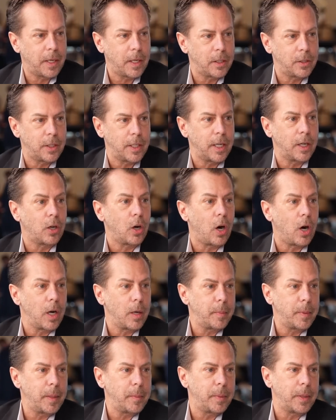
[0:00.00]
because of the
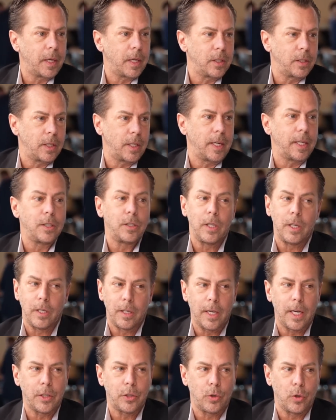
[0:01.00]
economy, because it is an
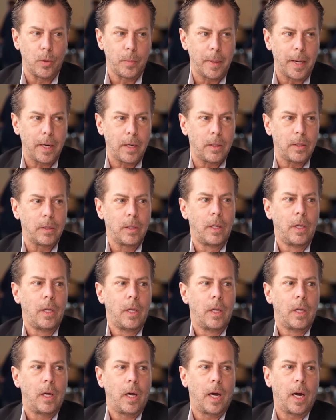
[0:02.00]
industrial metal.
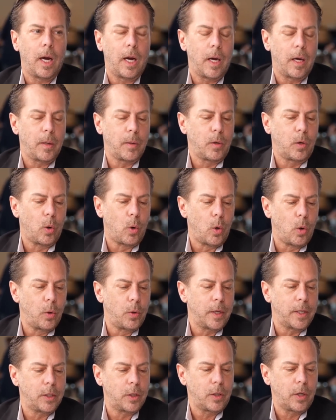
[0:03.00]

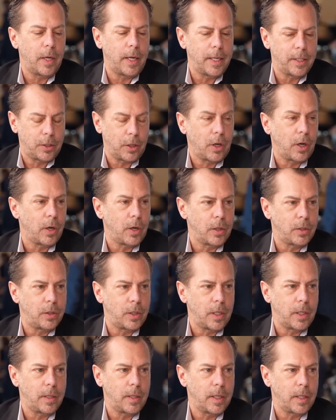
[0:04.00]
Gold is a
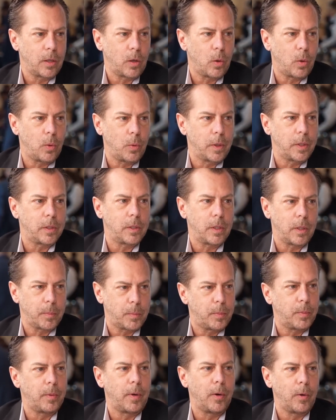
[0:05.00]
currency, and gold is the
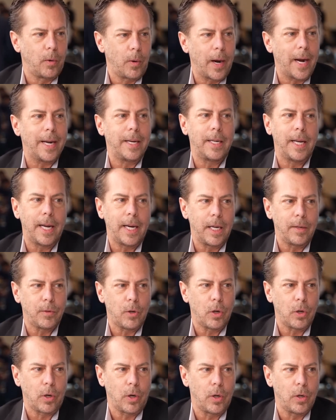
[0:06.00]
granddaddy of
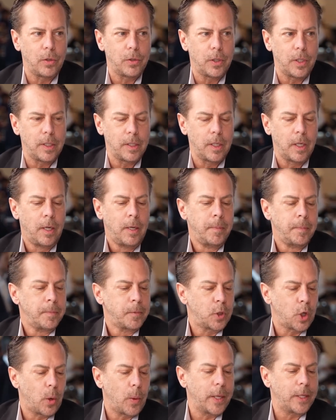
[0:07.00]
all currencies.
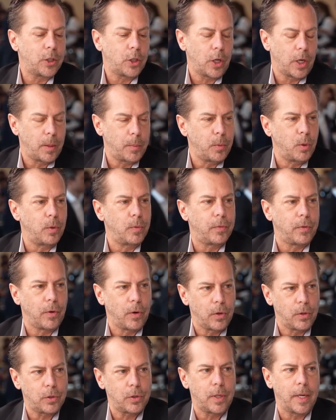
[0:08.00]
So it's going to move
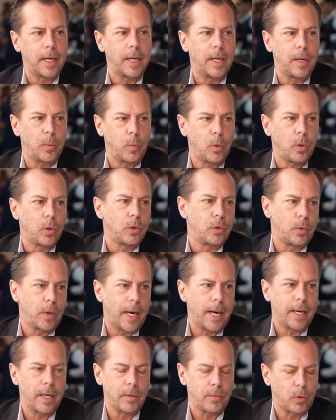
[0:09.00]
first, and it will
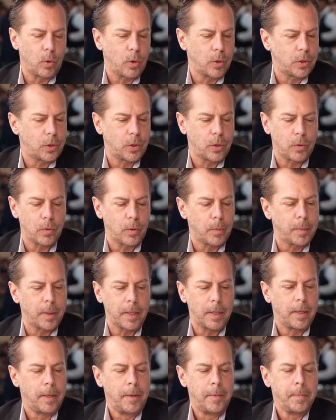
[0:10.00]
drag, of course, silver.
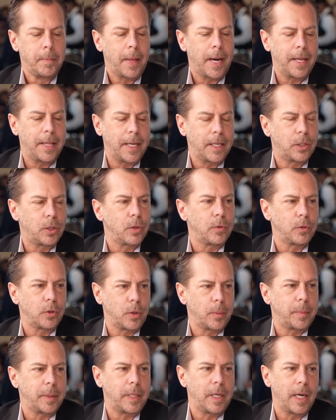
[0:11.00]
But I think silver is
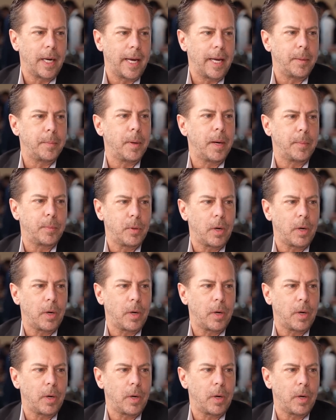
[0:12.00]
going to be delayed by